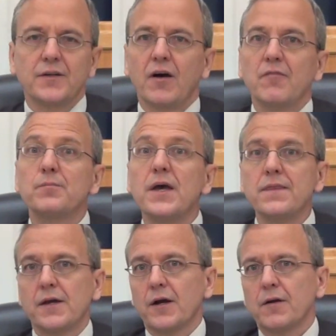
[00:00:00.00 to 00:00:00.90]
Now, I've
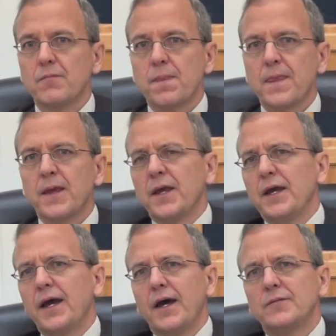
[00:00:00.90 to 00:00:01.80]
been there,
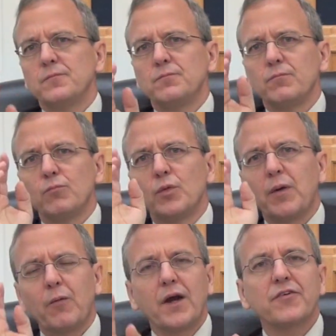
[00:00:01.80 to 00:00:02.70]
and when
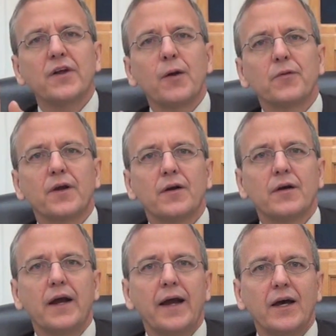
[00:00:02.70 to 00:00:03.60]
my wife and I were
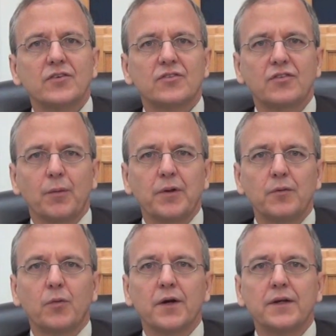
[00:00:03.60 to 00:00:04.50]
there, I asked
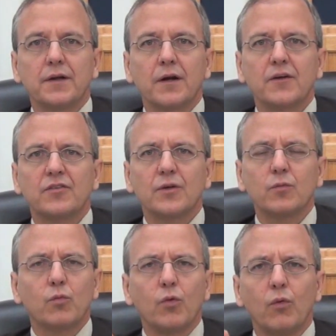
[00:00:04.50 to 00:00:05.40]
somebody working there, I
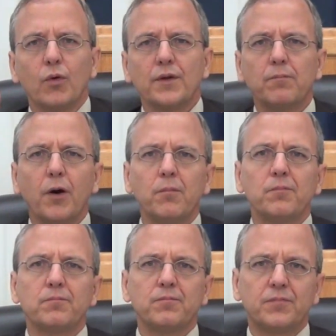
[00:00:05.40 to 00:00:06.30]
said, well, when the
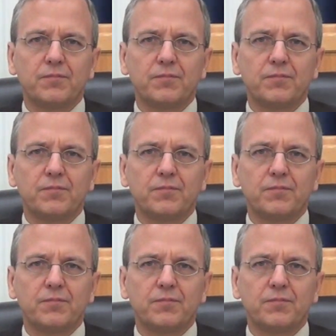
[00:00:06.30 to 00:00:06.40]
Pope